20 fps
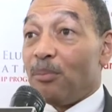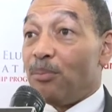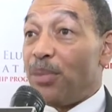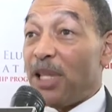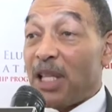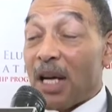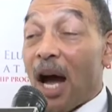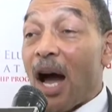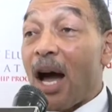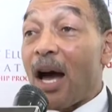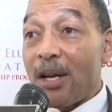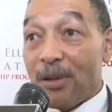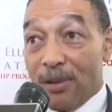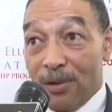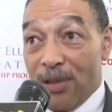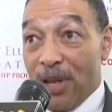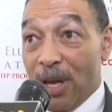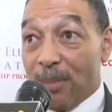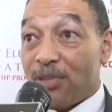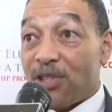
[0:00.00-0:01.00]
beyond
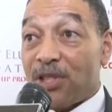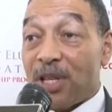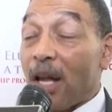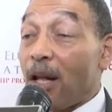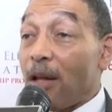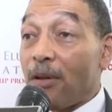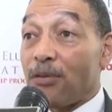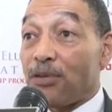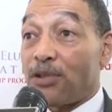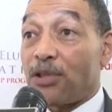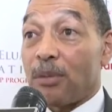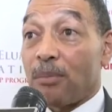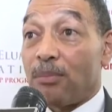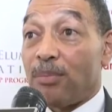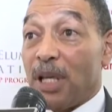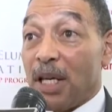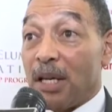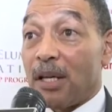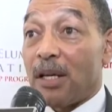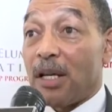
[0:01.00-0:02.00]
themselves
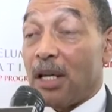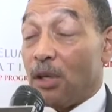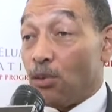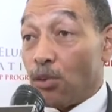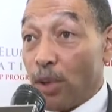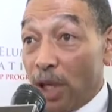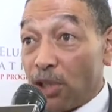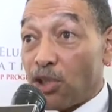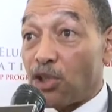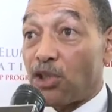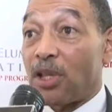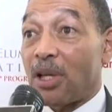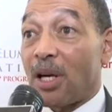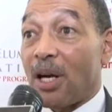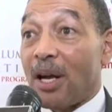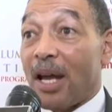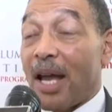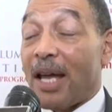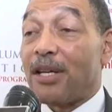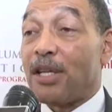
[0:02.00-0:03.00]
being enriched
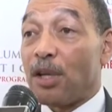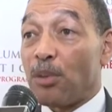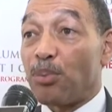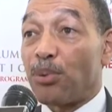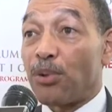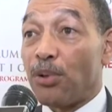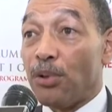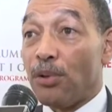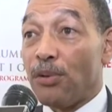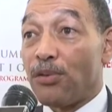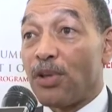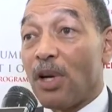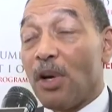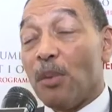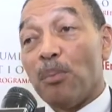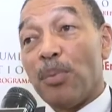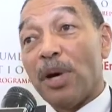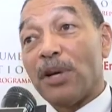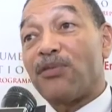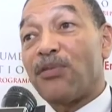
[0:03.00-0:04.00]
and improved,
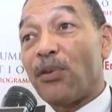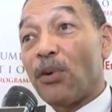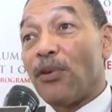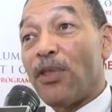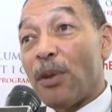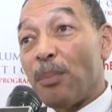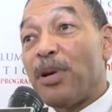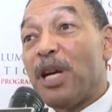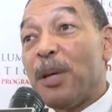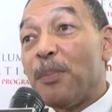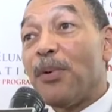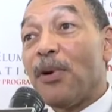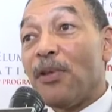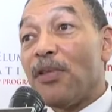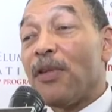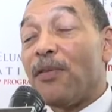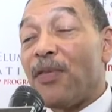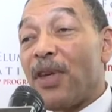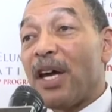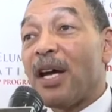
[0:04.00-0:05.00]
but for the people
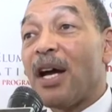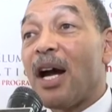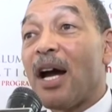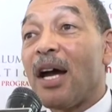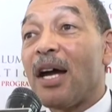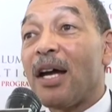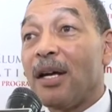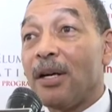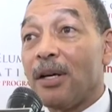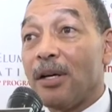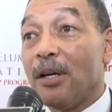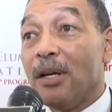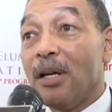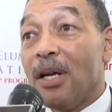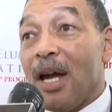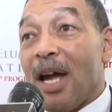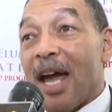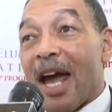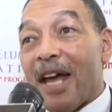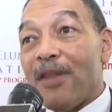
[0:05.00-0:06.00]
that they hire,
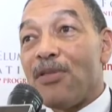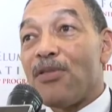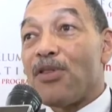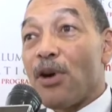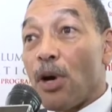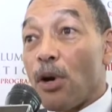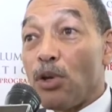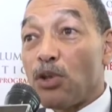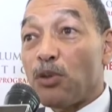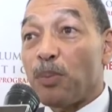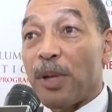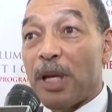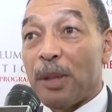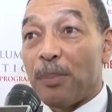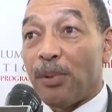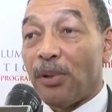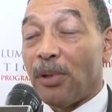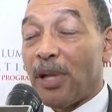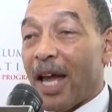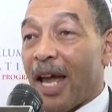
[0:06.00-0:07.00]
and those
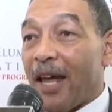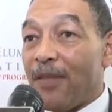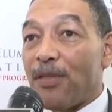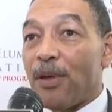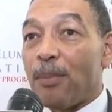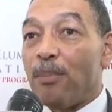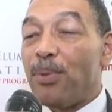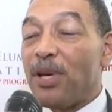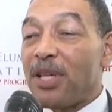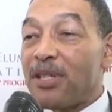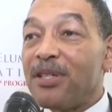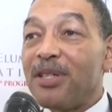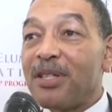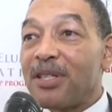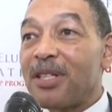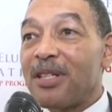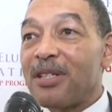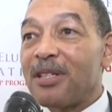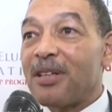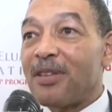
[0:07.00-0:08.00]
people and the
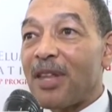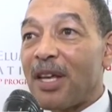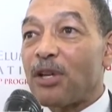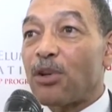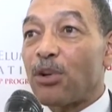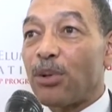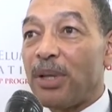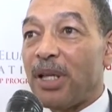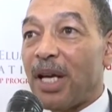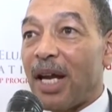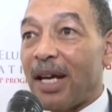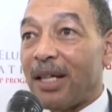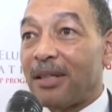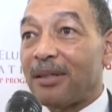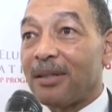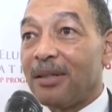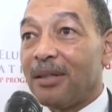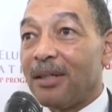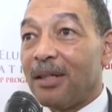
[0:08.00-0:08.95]
businesses that they create